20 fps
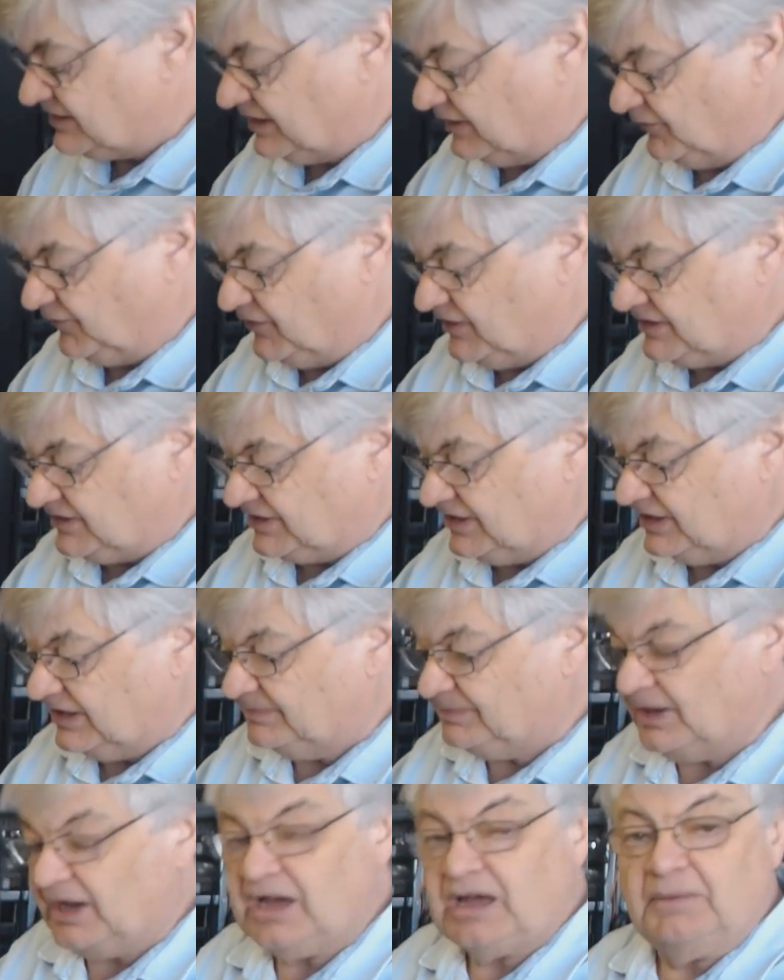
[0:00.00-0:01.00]
Yes, it fits in
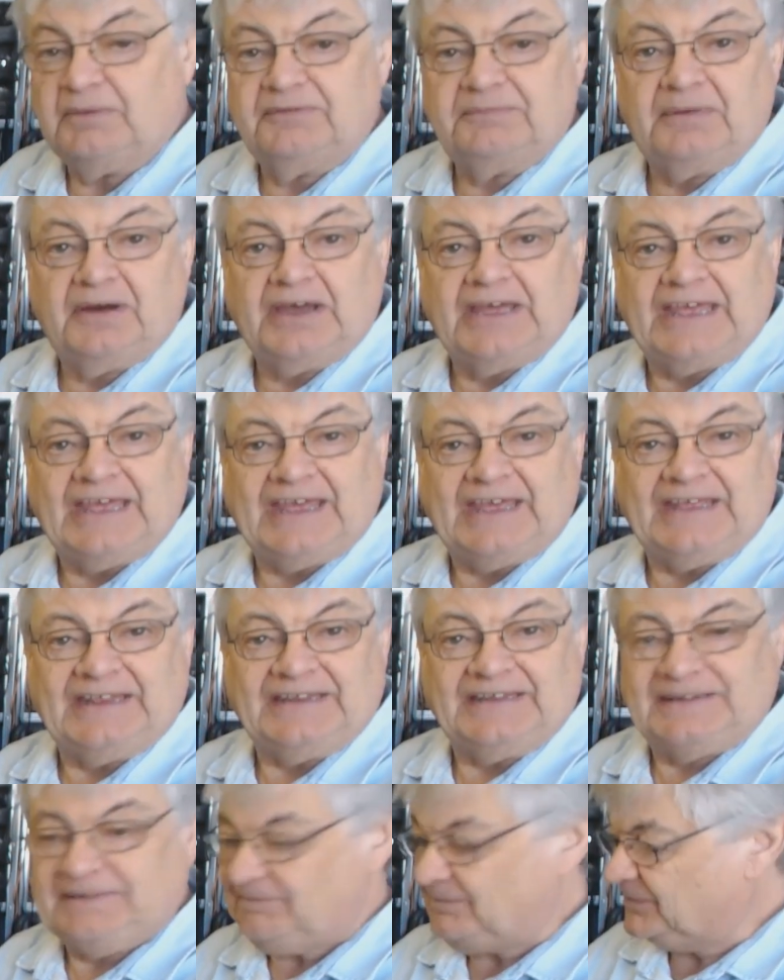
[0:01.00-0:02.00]
the palm of my
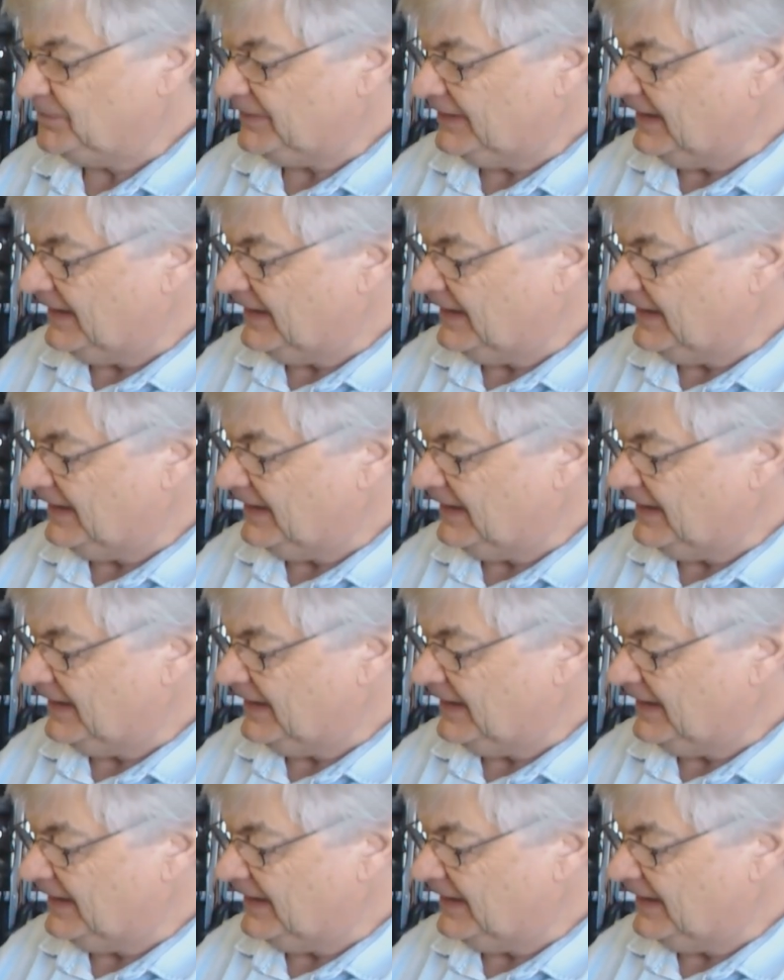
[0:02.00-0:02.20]
hand.